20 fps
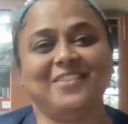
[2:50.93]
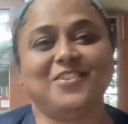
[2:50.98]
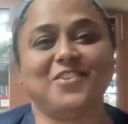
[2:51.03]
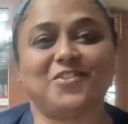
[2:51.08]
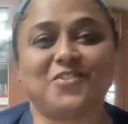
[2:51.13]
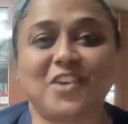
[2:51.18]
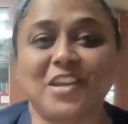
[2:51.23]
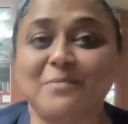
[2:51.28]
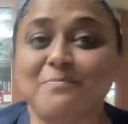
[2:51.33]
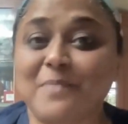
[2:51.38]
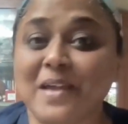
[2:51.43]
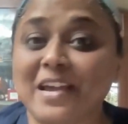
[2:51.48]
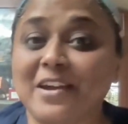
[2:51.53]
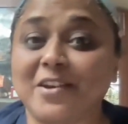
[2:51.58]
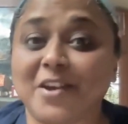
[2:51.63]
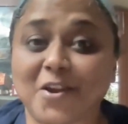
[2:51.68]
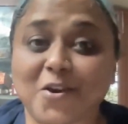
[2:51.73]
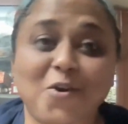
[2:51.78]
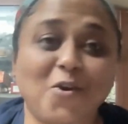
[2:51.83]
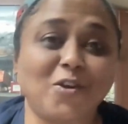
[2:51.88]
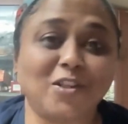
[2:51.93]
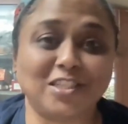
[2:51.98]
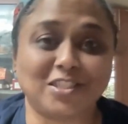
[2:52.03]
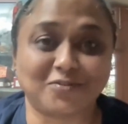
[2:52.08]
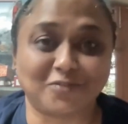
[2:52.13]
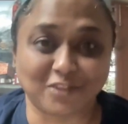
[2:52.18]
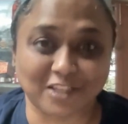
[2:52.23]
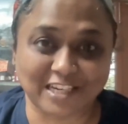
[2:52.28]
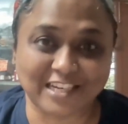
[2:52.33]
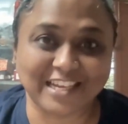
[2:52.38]
The three big recalls
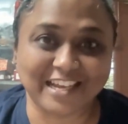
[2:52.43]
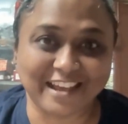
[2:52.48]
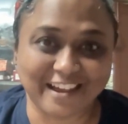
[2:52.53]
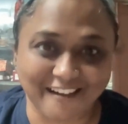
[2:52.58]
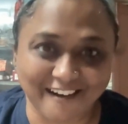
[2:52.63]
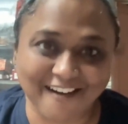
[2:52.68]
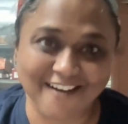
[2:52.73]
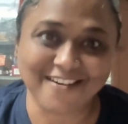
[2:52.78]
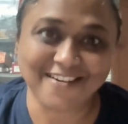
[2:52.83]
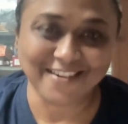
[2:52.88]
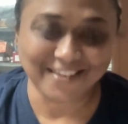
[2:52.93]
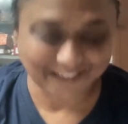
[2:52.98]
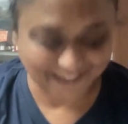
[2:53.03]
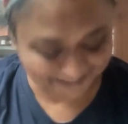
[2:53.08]
for the day are